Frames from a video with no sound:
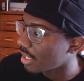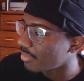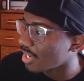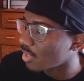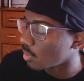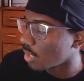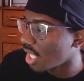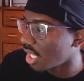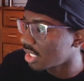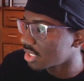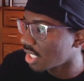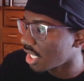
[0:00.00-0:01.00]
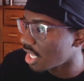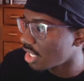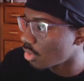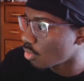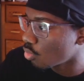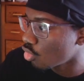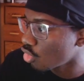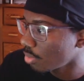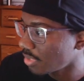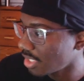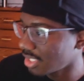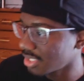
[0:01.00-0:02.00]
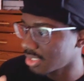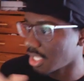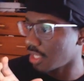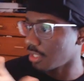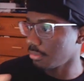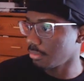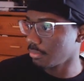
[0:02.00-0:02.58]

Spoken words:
I'm not gonna lie. It's like kind of warped, and it's like,